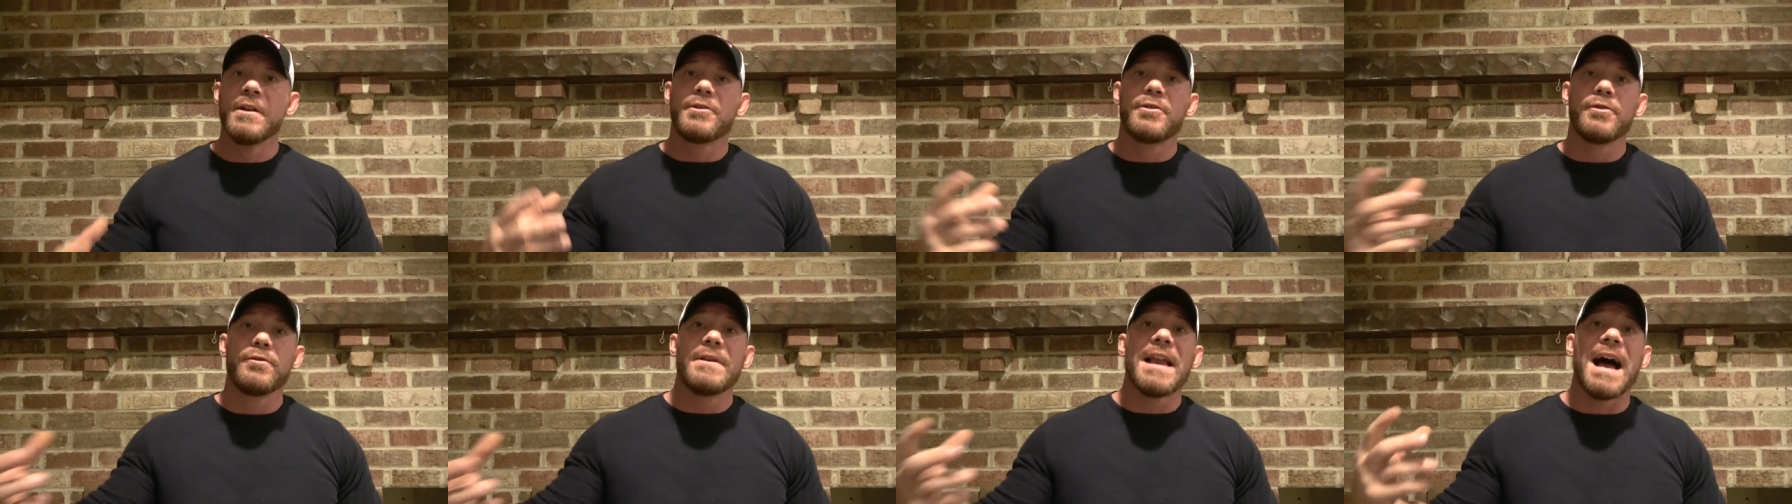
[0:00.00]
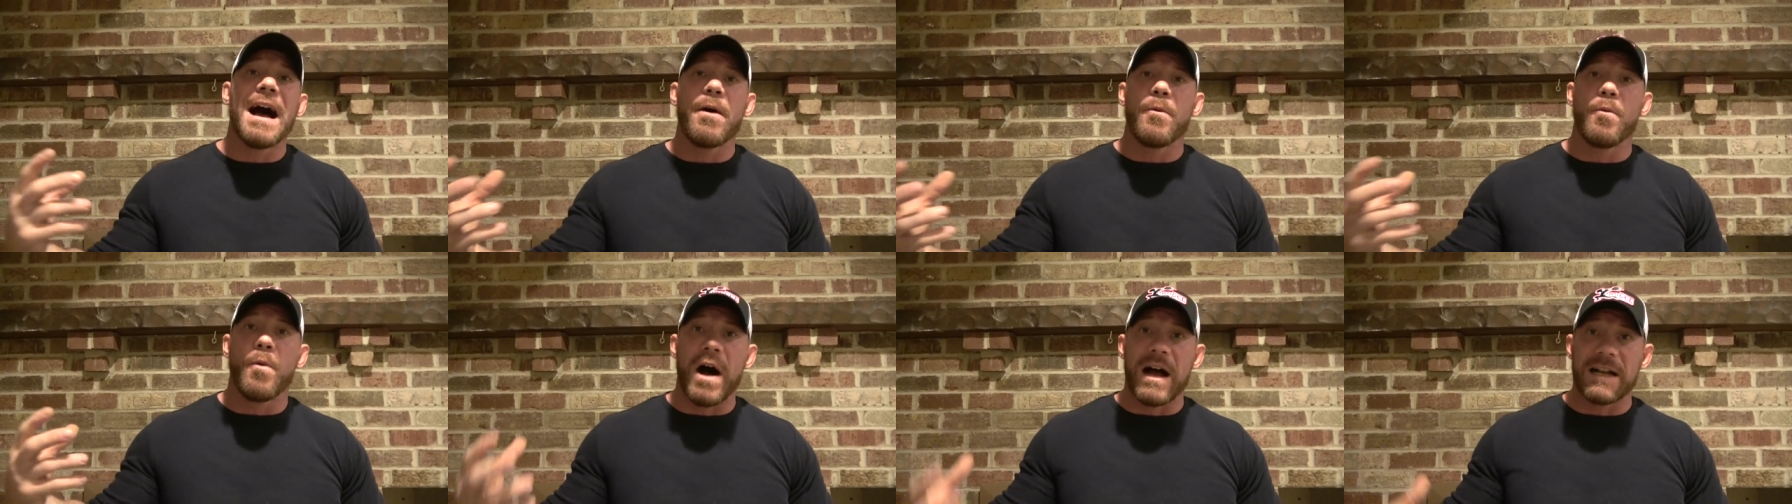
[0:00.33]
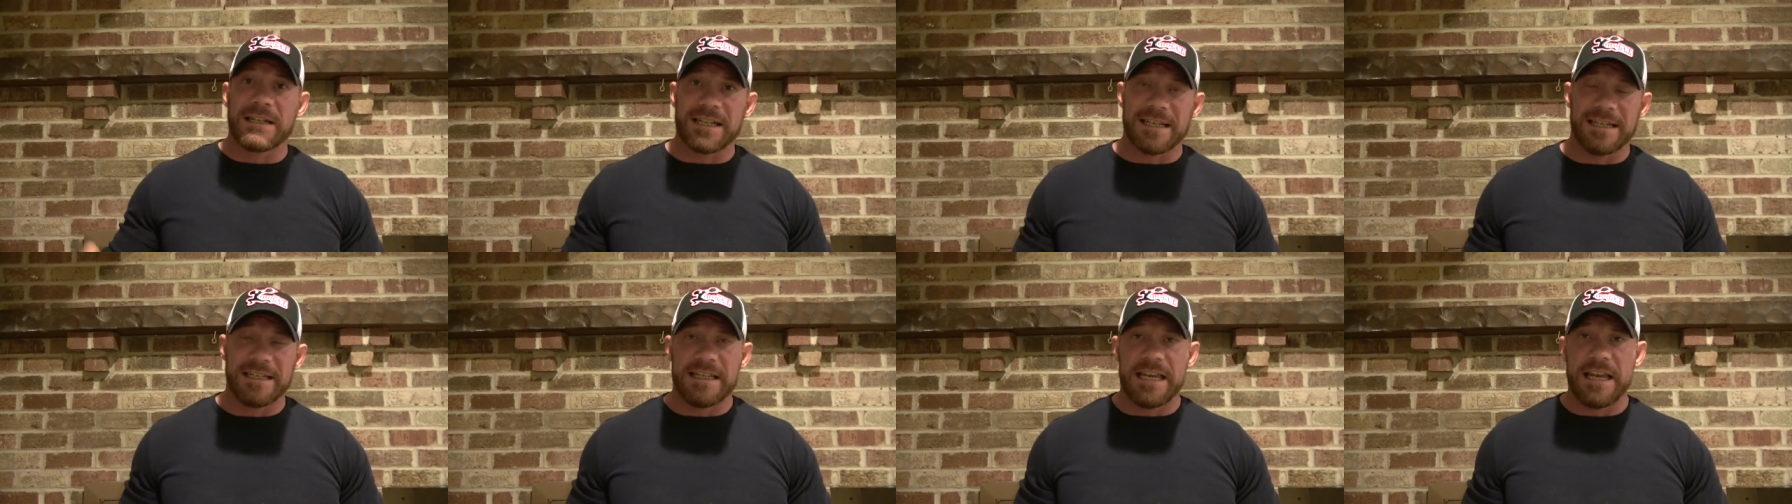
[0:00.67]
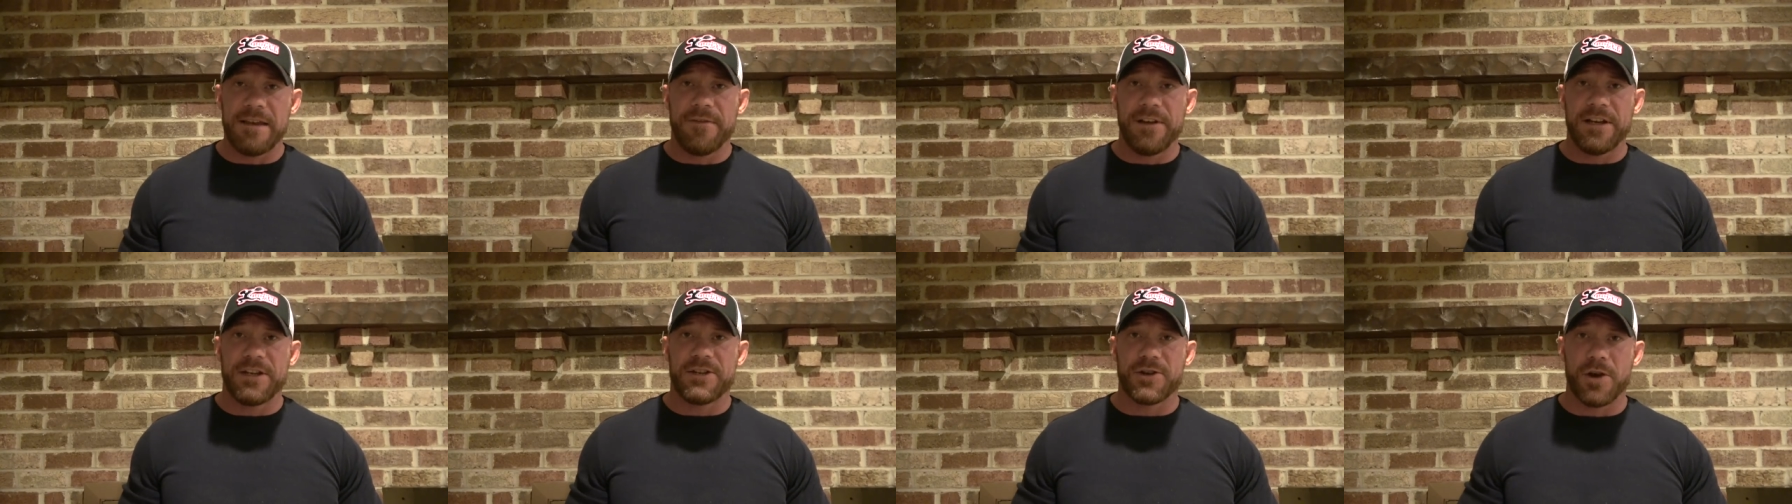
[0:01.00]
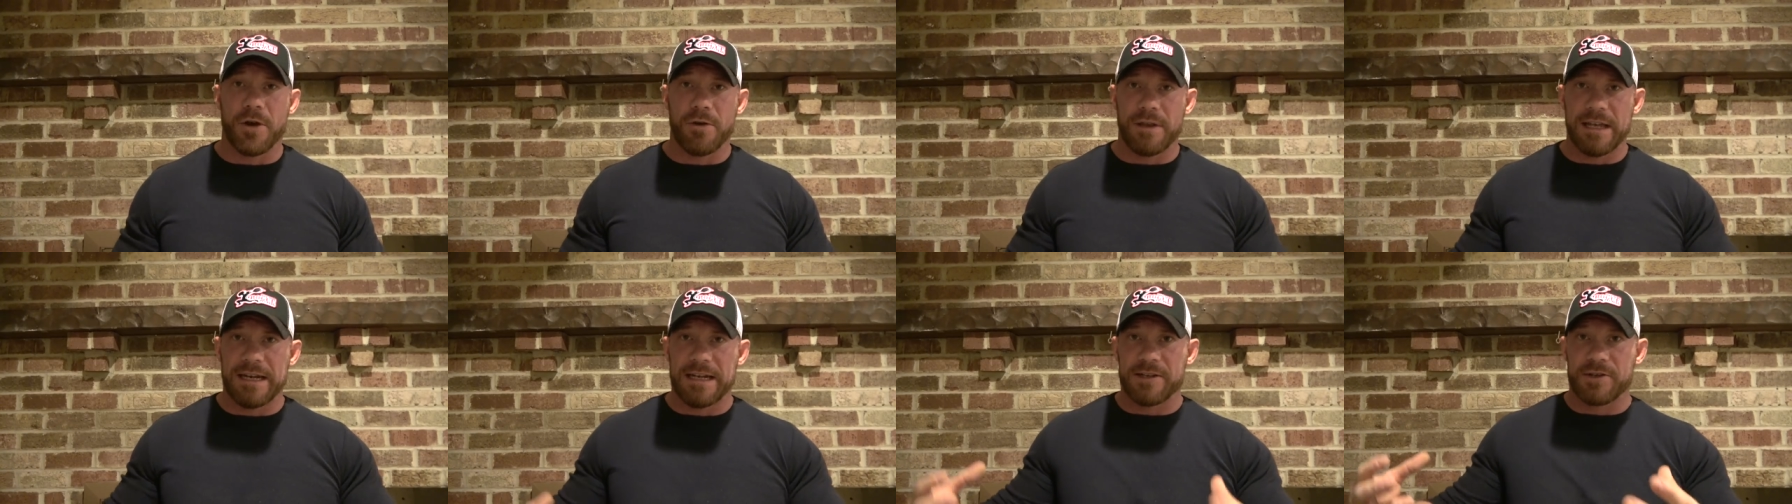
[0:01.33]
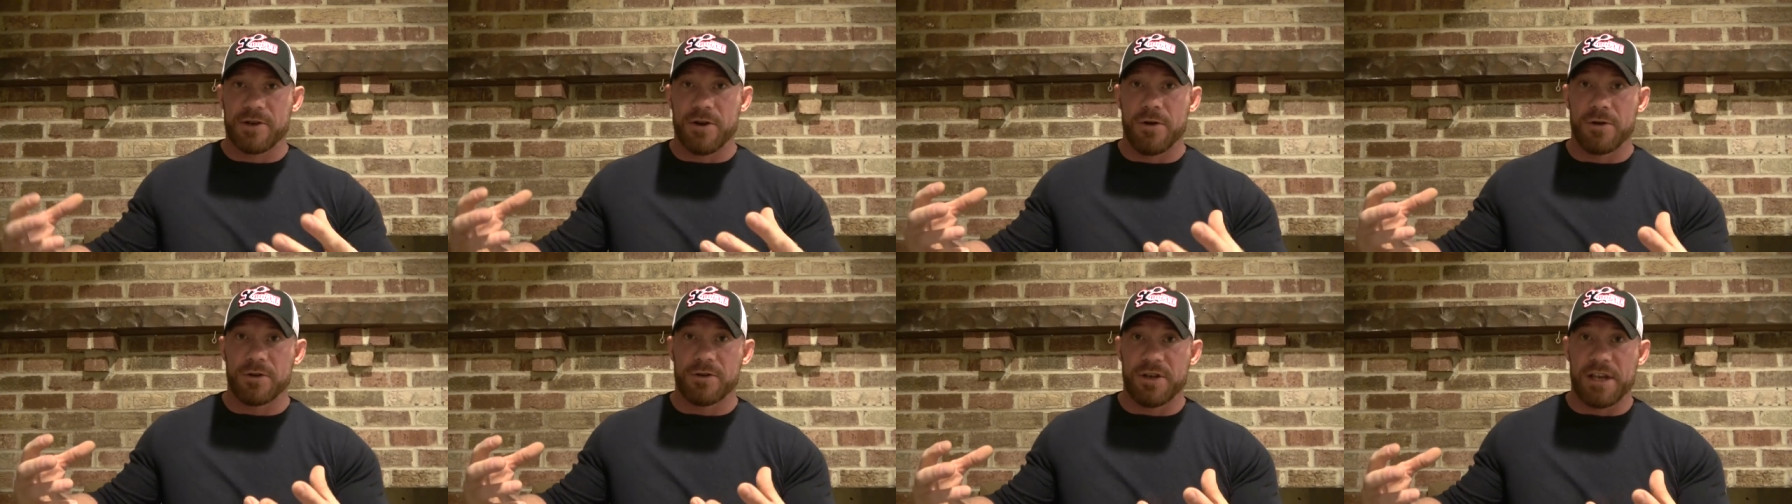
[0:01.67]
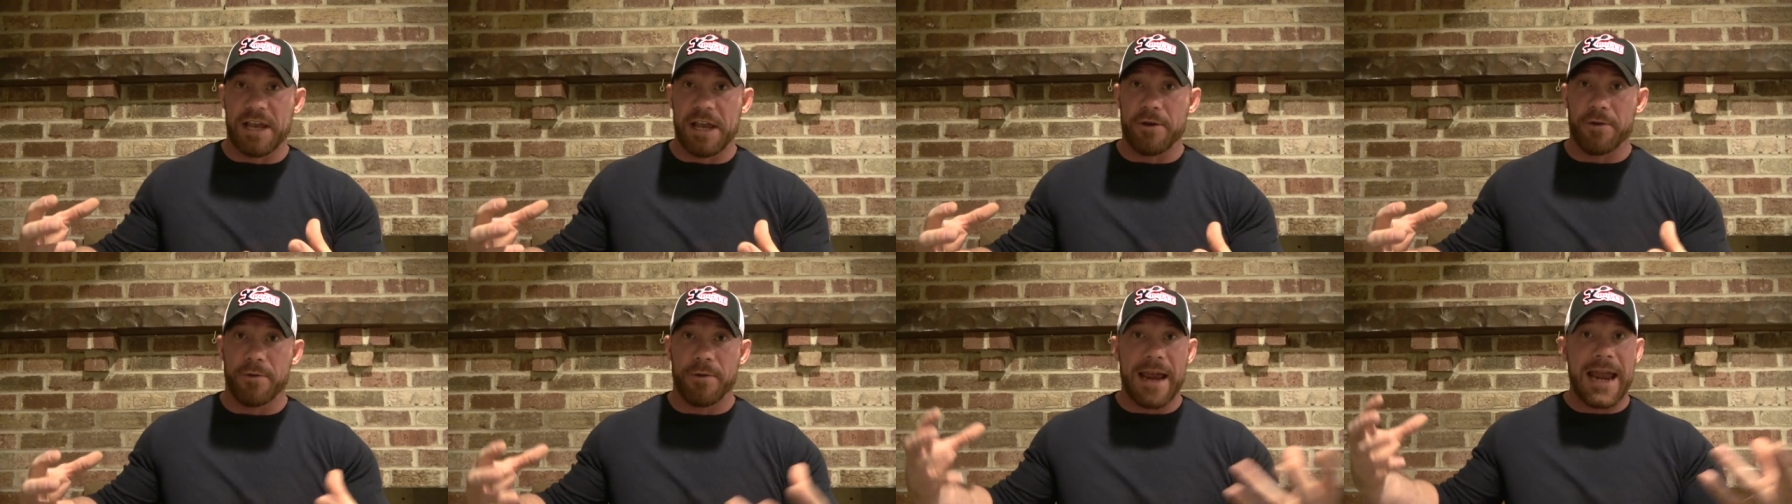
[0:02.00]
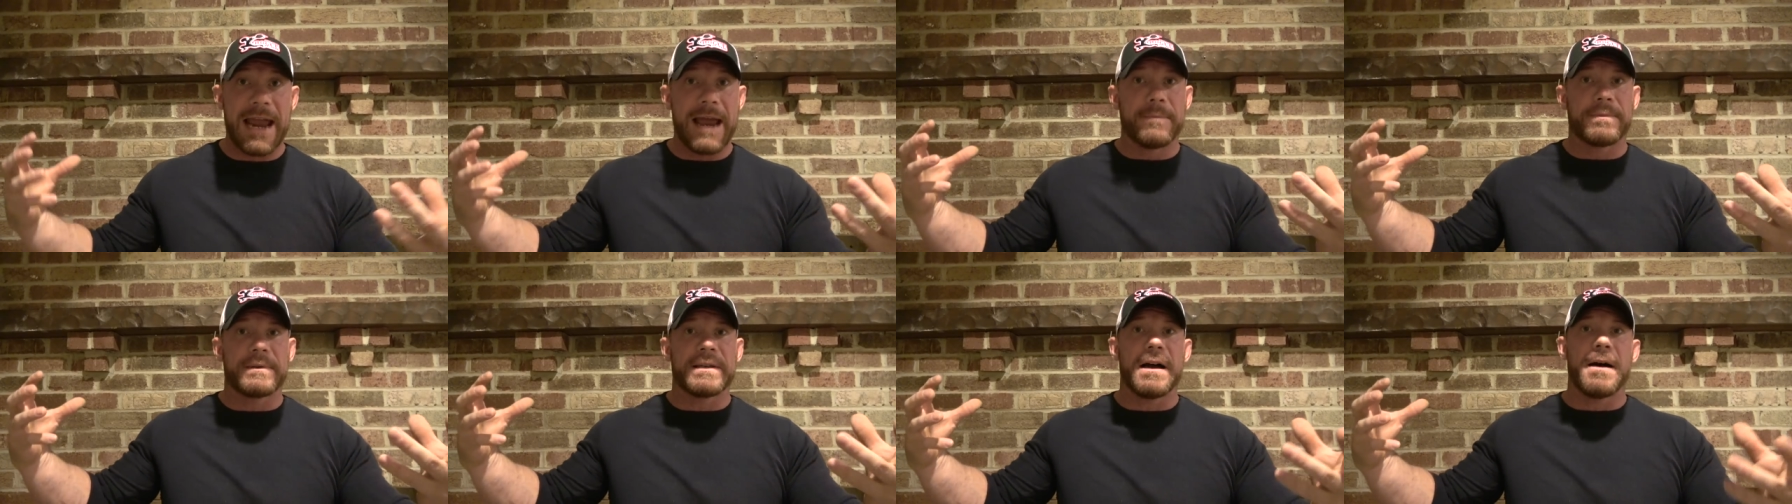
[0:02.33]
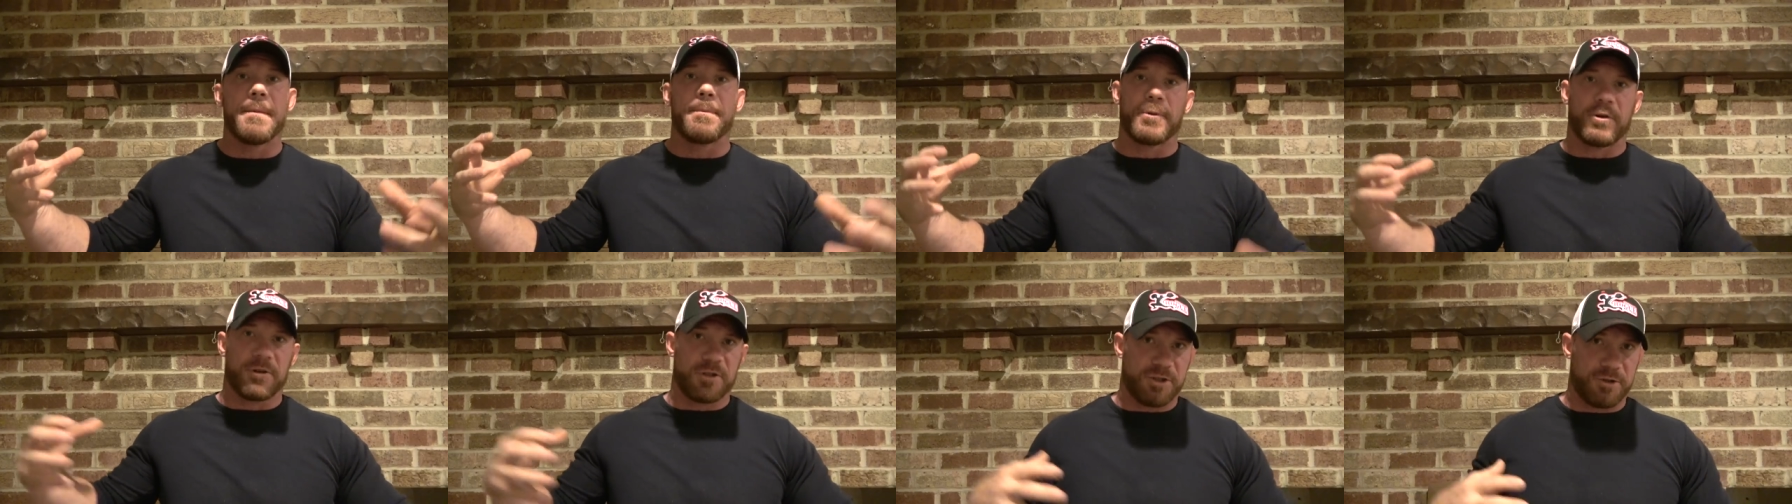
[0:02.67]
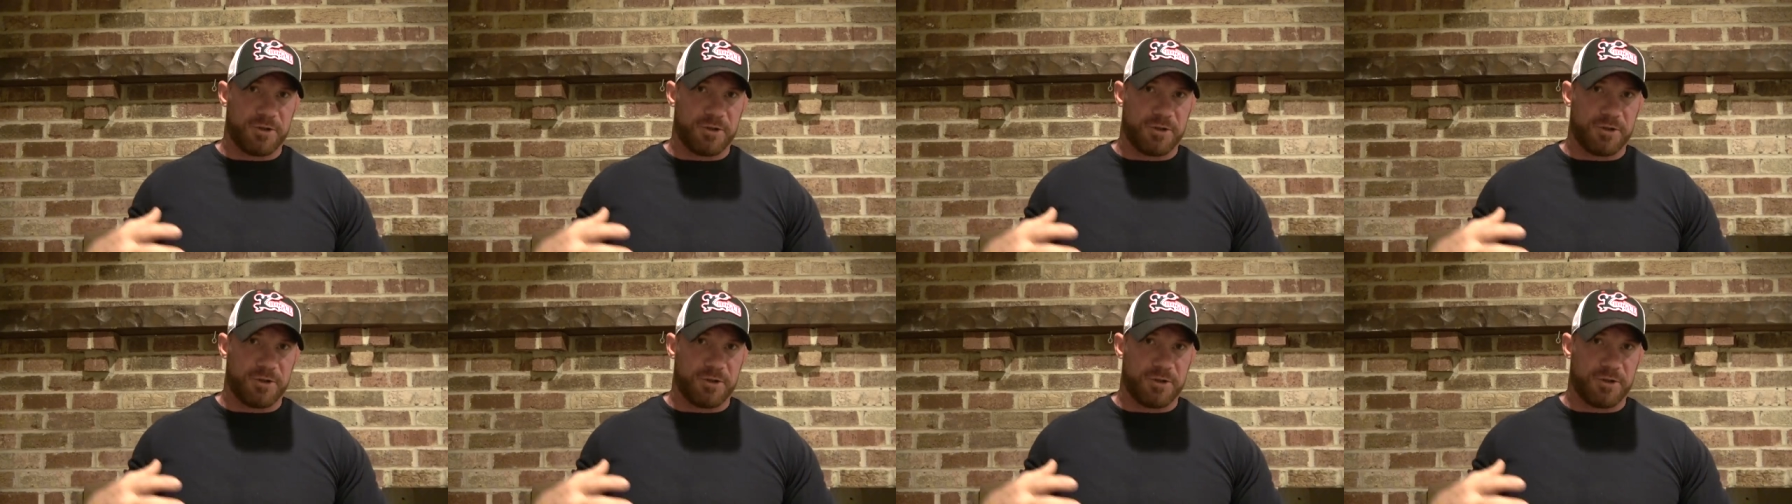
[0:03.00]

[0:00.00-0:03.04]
Do not watch a TV show that is going to get you amped up or